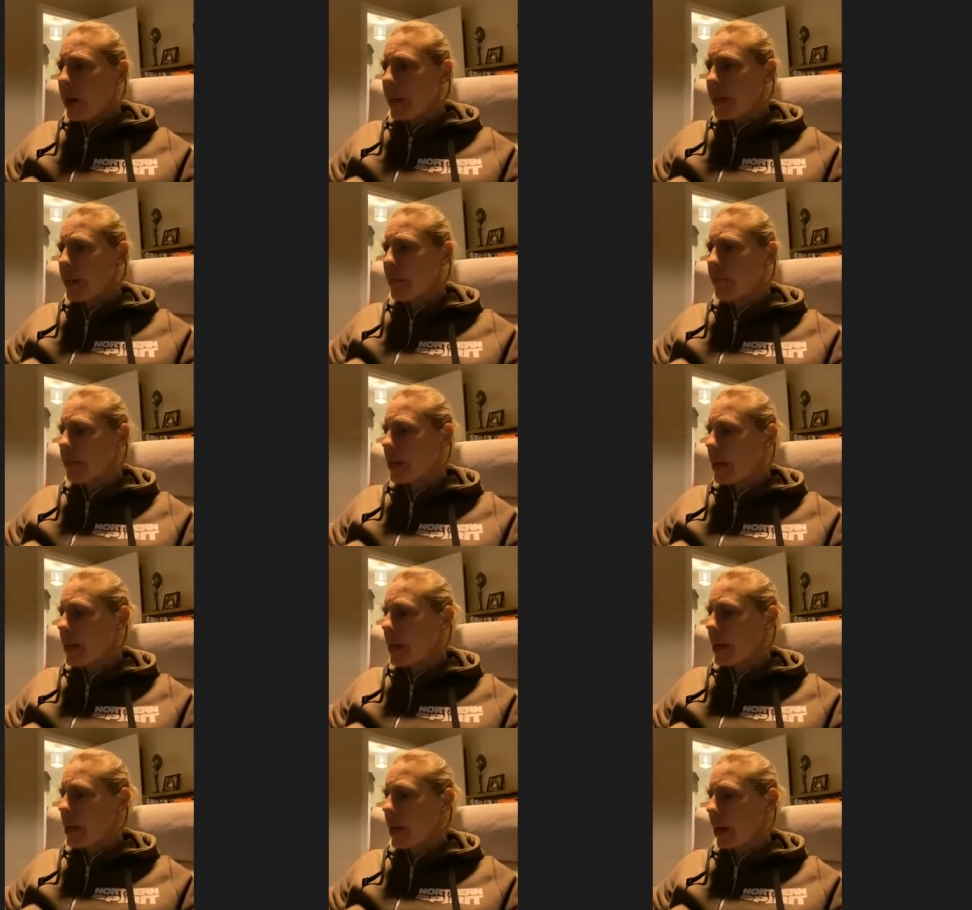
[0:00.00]
I didn't
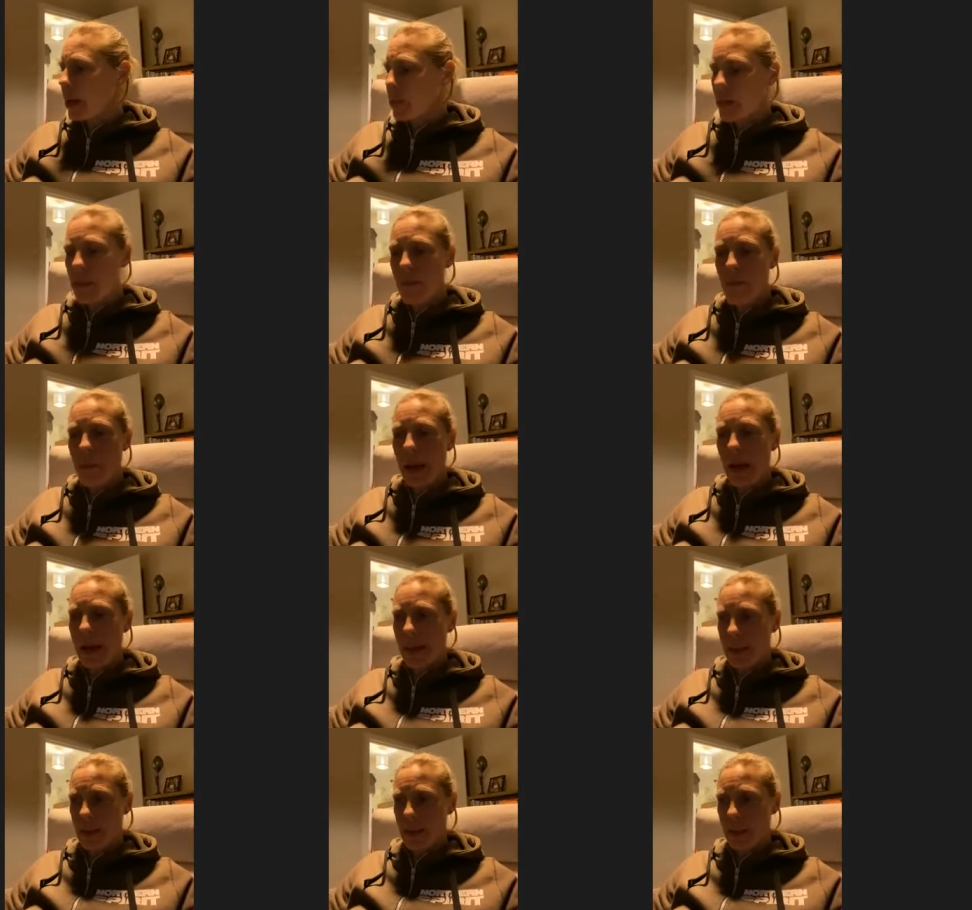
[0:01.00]
really, I wasn't bad
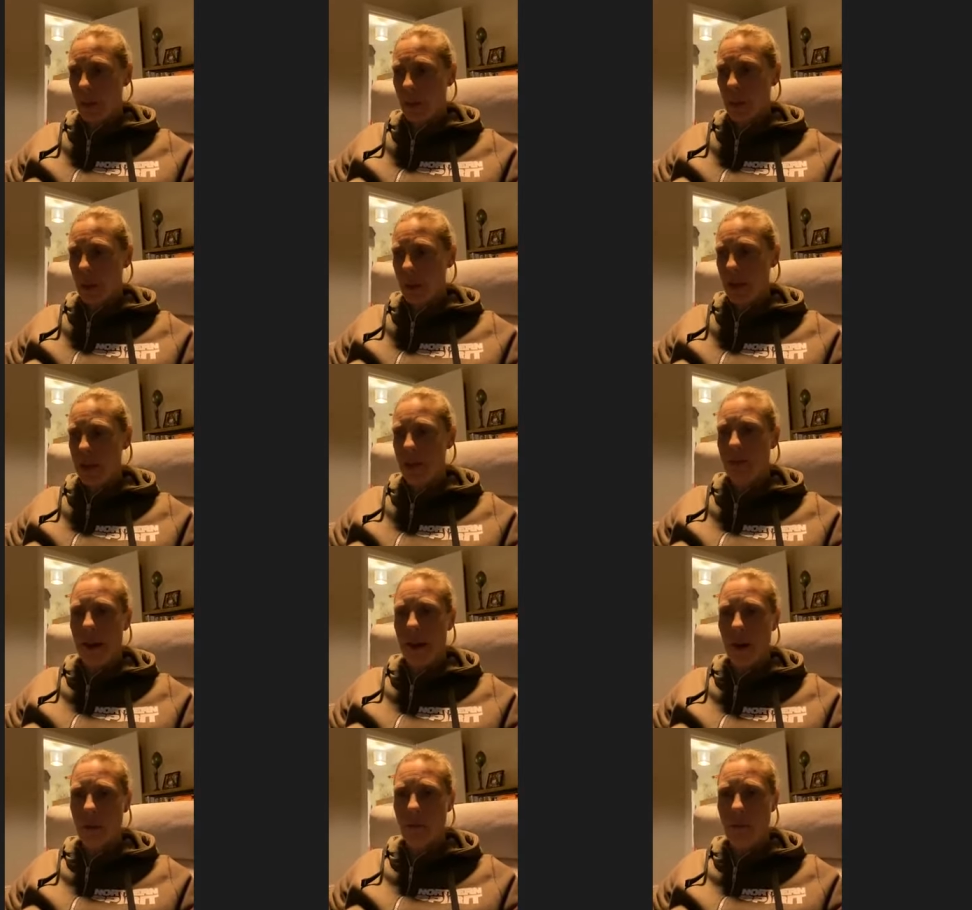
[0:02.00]
in school. I just
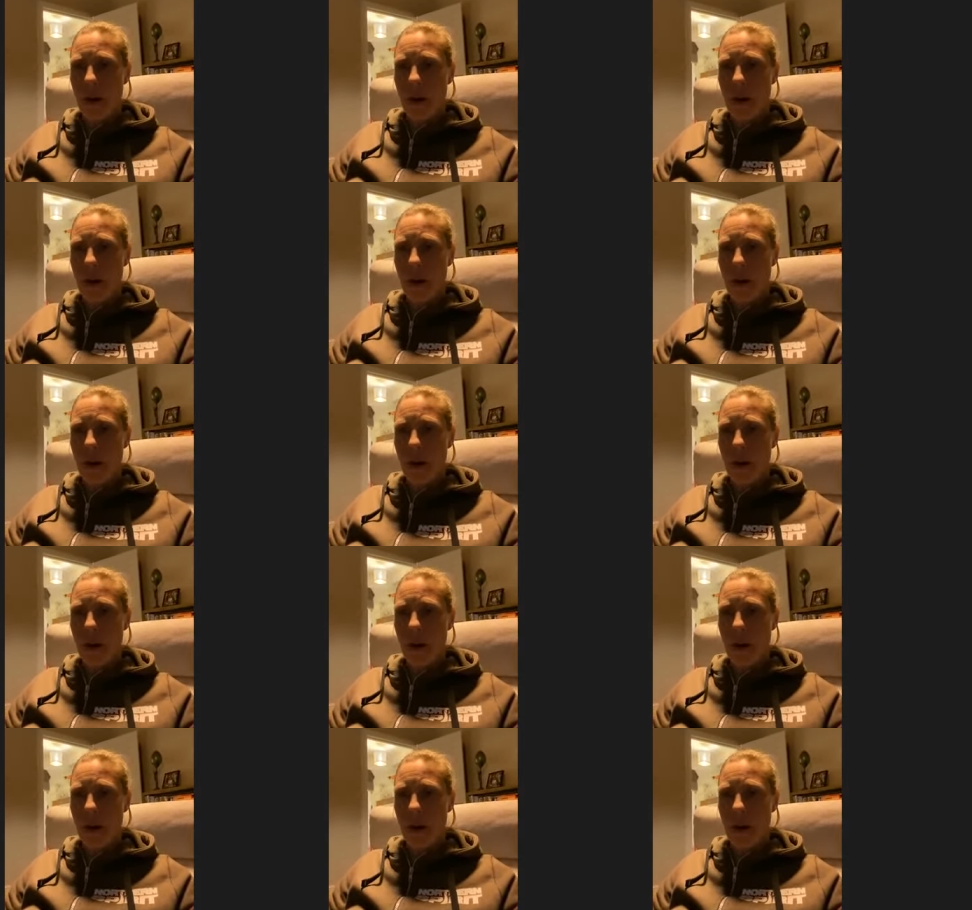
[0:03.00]
found my,